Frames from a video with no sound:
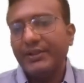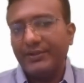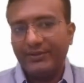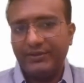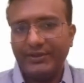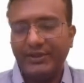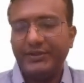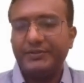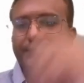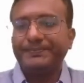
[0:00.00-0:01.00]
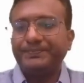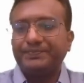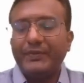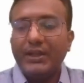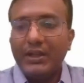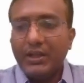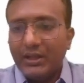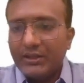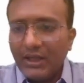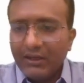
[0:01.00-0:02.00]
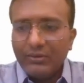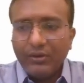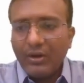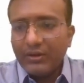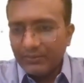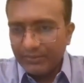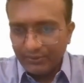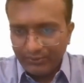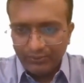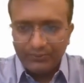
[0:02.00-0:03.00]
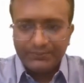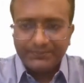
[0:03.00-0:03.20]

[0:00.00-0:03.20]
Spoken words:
circuit. Now law number 2.